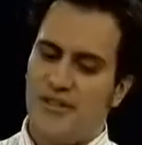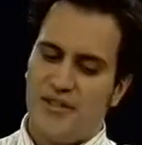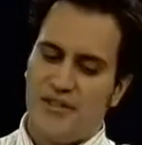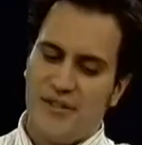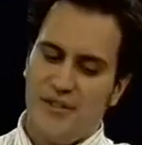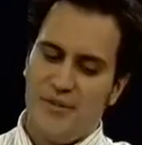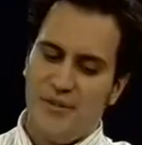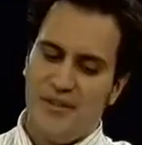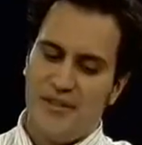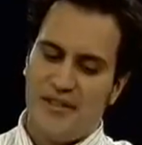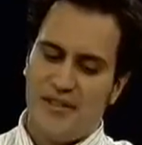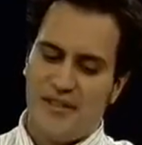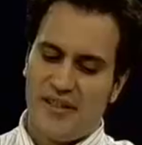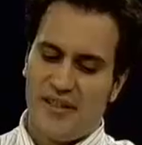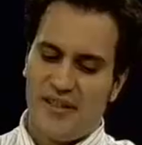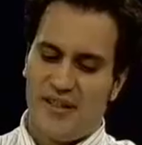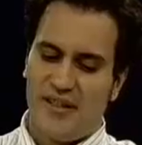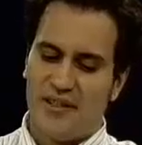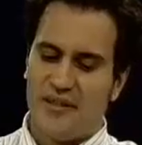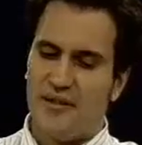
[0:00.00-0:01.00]
Chris, you
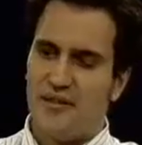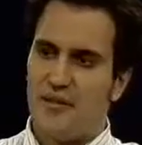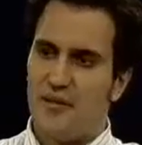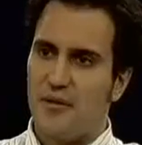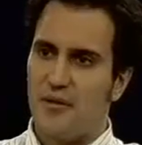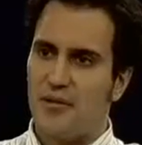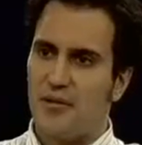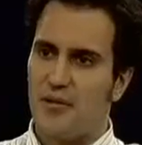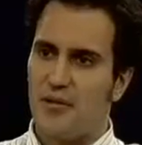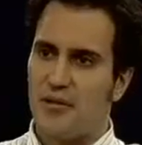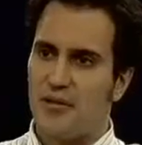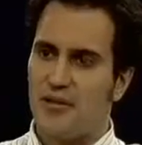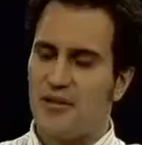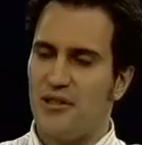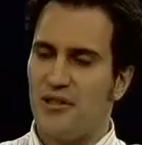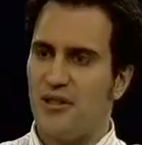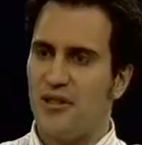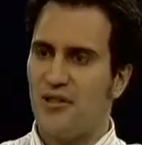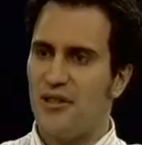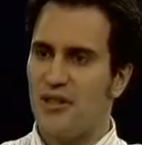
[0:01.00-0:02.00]
recently authored a
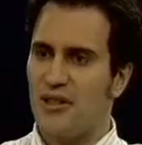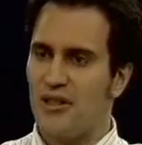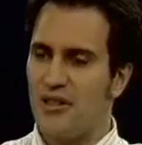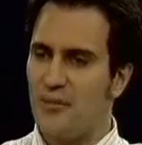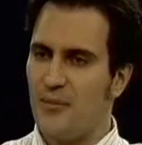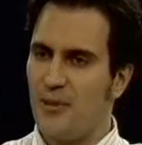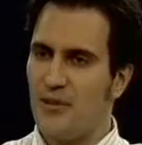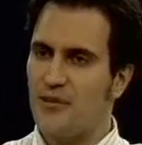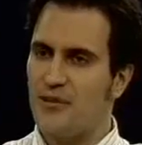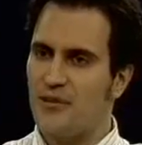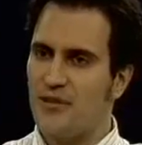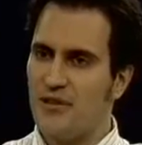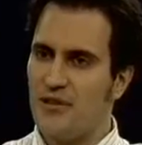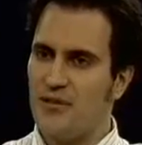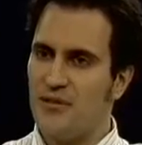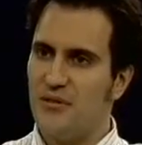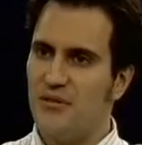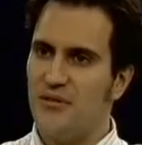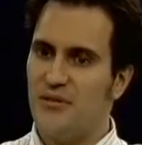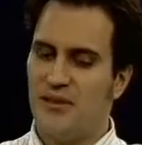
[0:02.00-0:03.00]
report called The
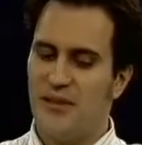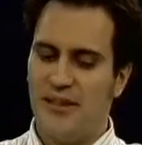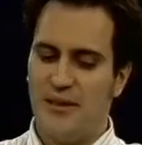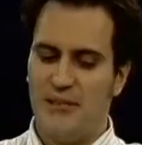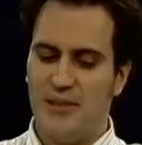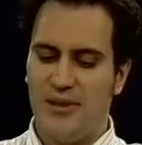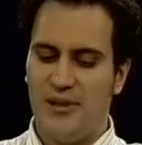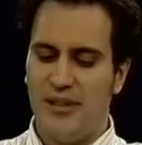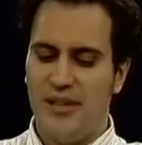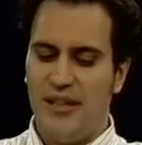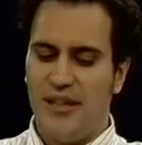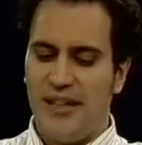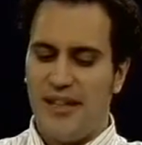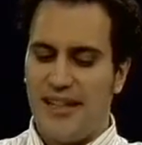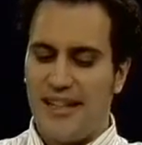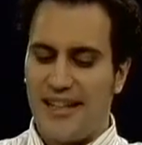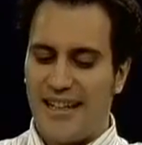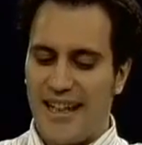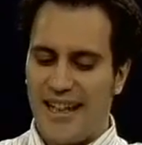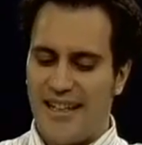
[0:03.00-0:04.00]
Carbone II
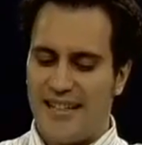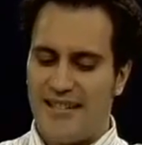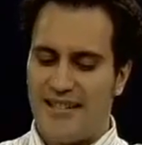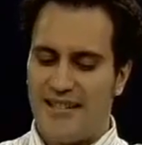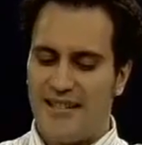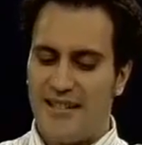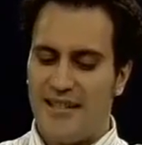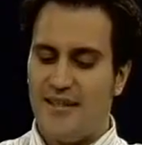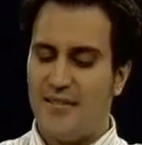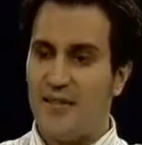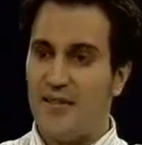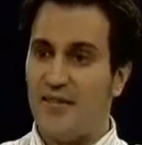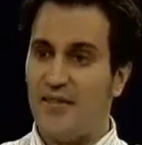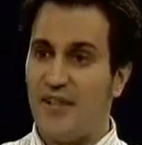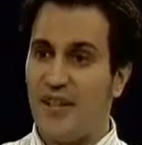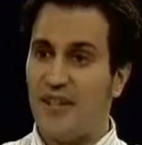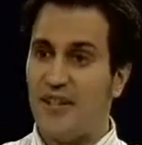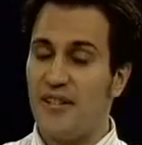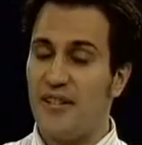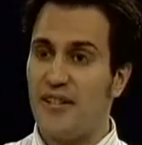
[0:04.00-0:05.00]
Dilemma, a case study of
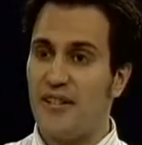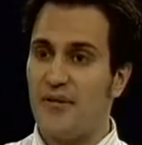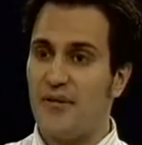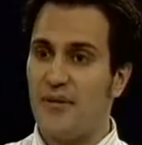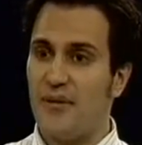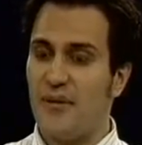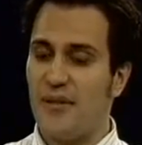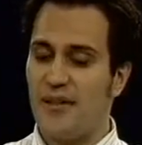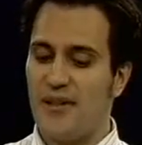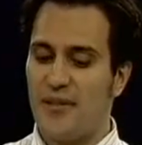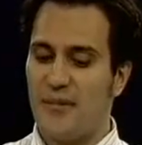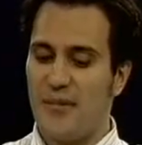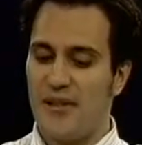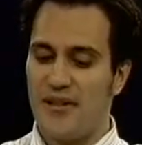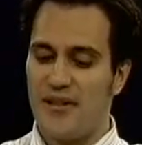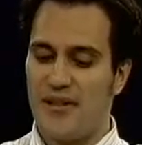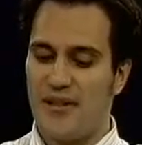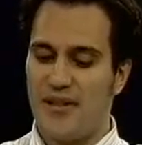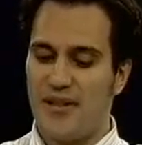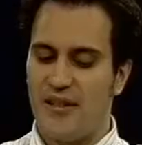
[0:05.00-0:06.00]
the failings of
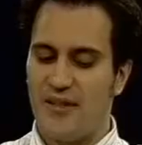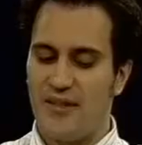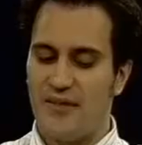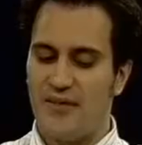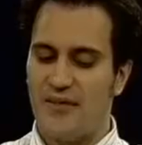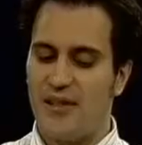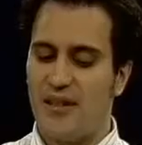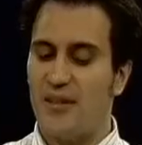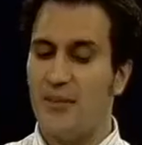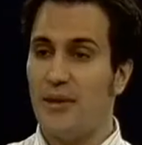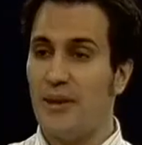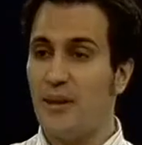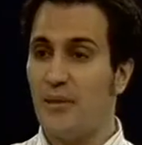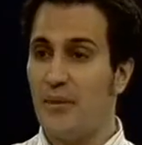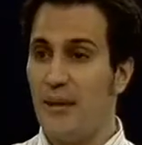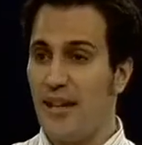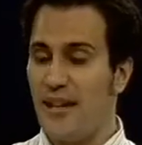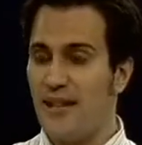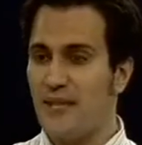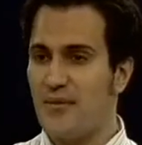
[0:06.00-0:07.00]
U.S.-Mexico
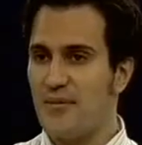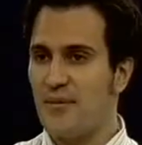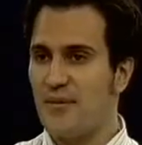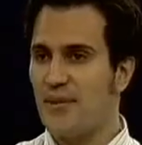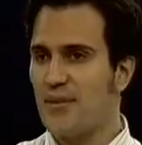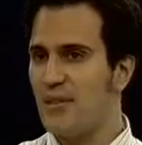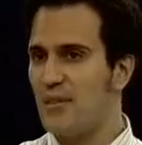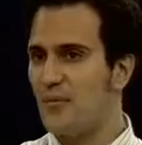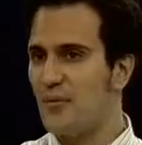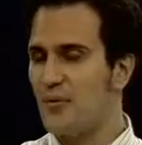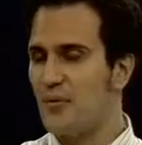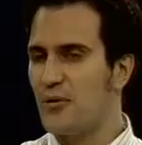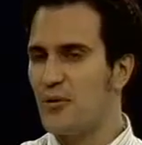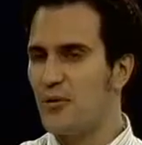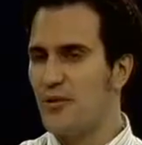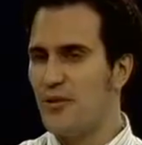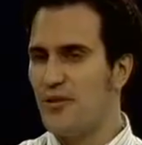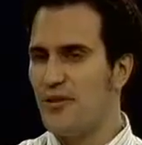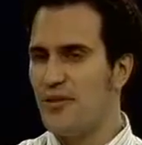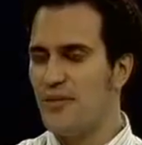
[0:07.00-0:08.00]
environmental management in the
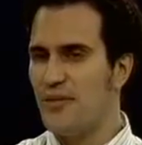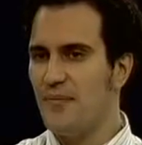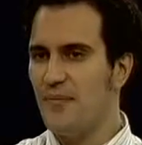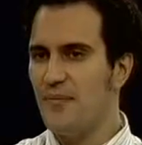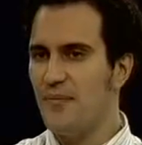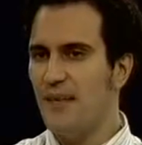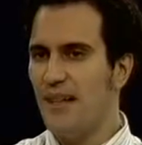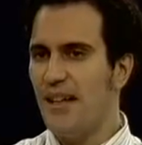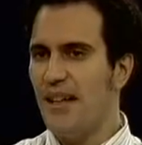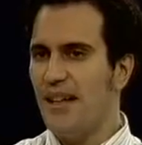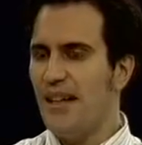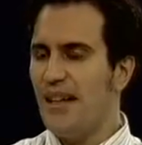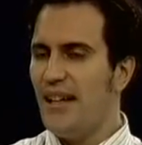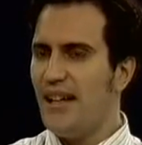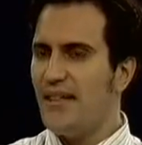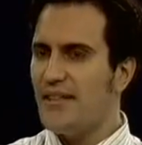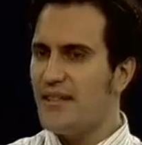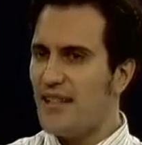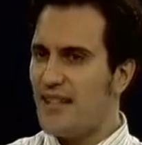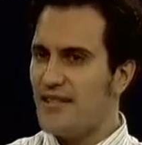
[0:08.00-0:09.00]
border region.
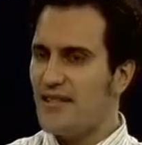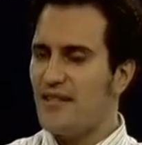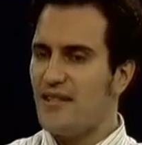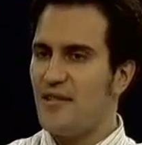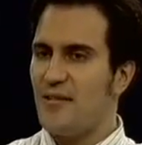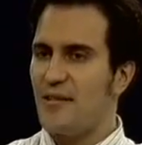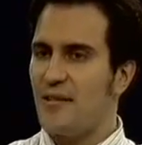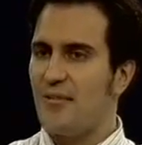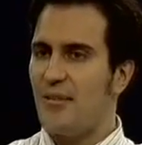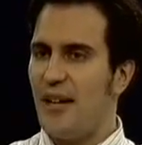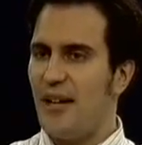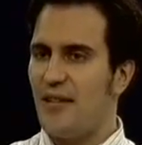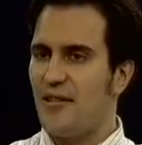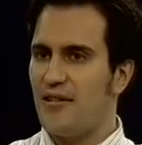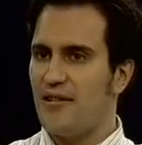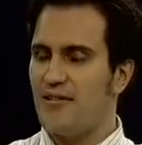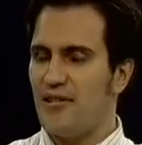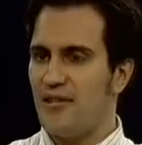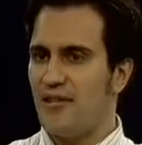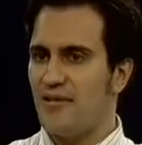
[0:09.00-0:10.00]
This has to do with
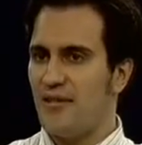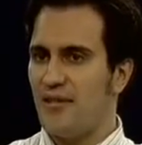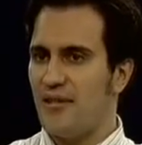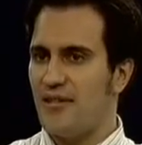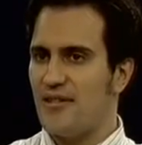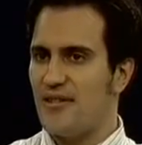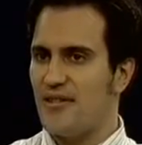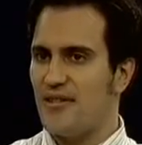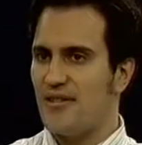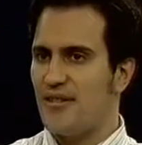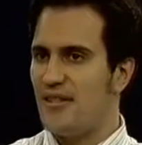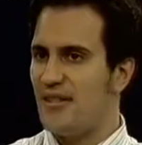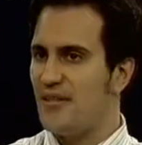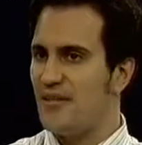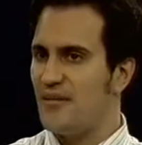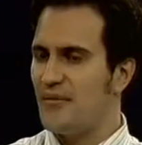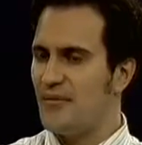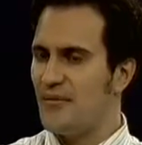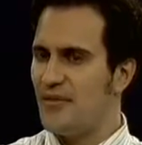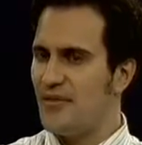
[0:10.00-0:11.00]
power
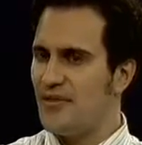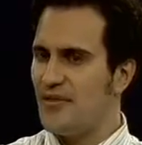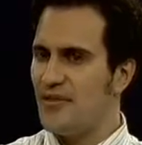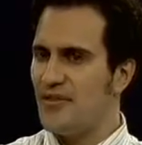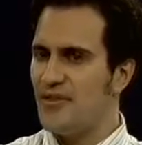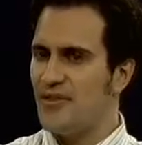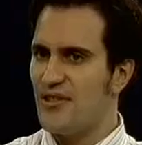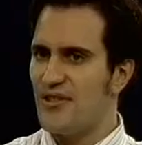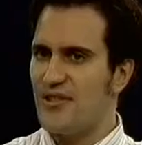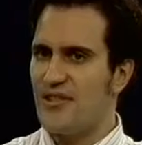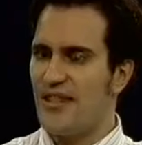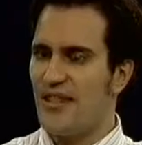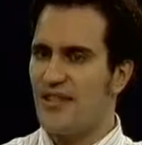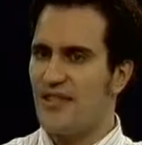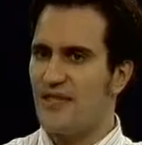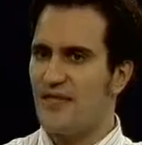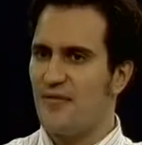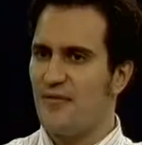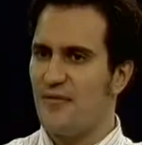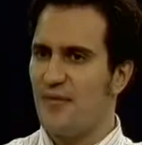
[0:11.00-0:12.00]
generation in the region just
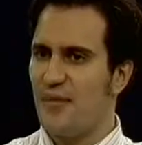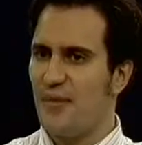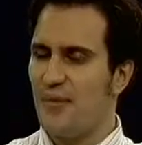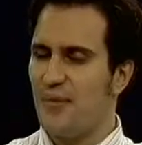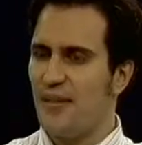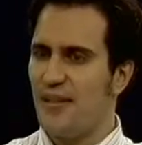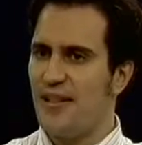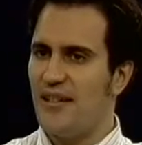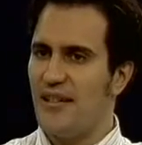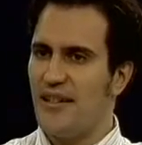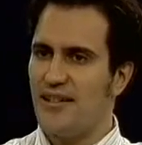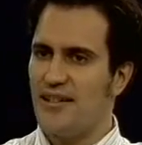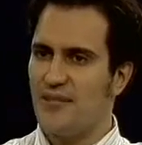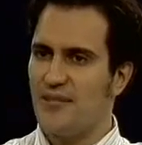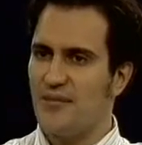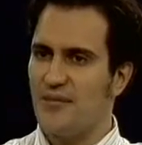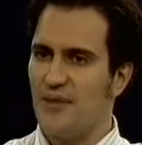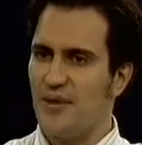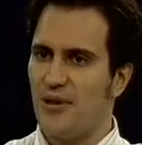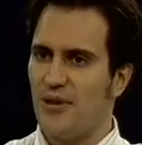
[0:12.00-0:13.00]
south of Big Bend
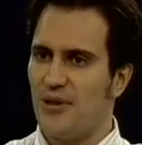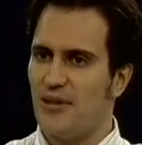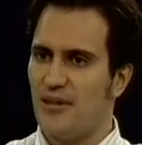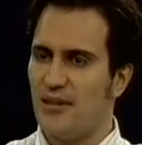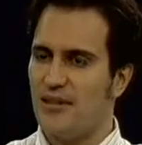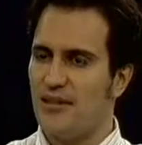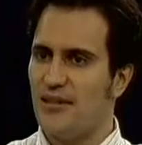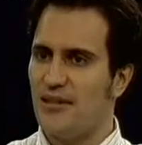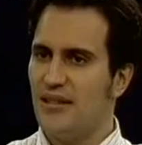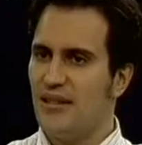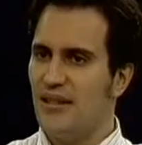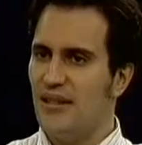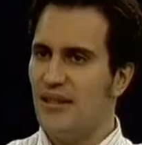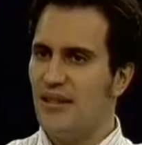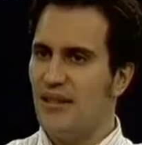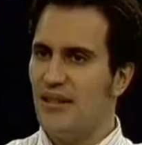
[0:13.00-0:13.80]
National Park.